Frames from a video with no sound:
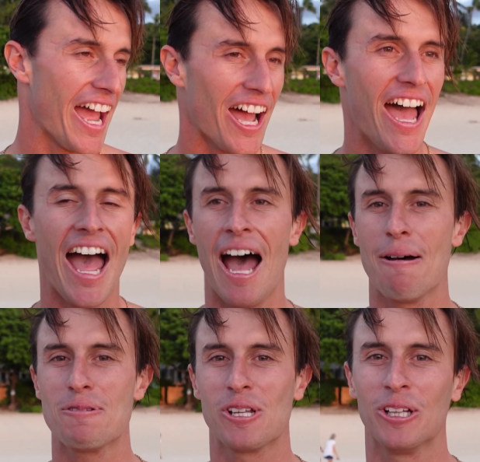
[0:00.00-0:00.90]
I got
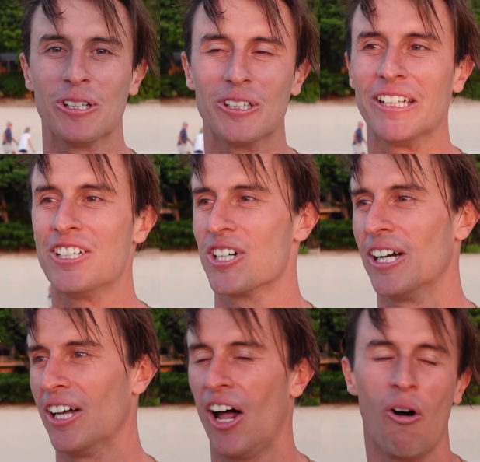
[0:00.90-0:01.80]
absolutely
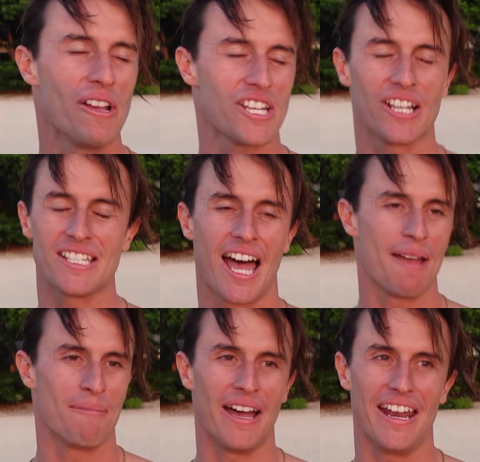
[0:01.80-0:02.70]
drilled. Always a good
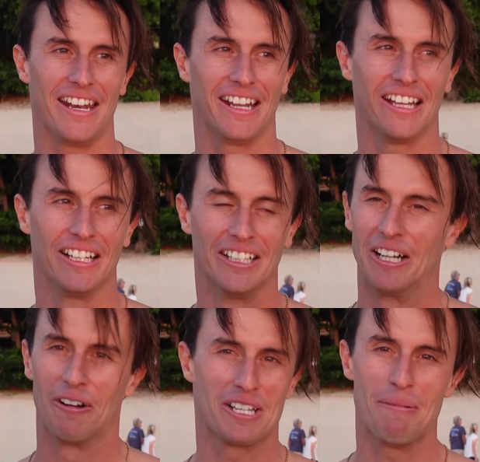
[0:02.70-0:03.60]
time, but
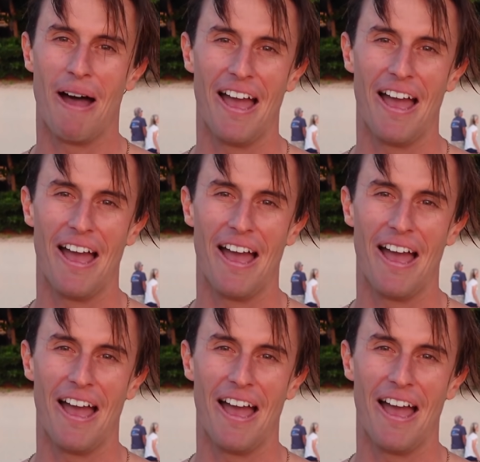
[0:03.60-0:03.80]
wasn't my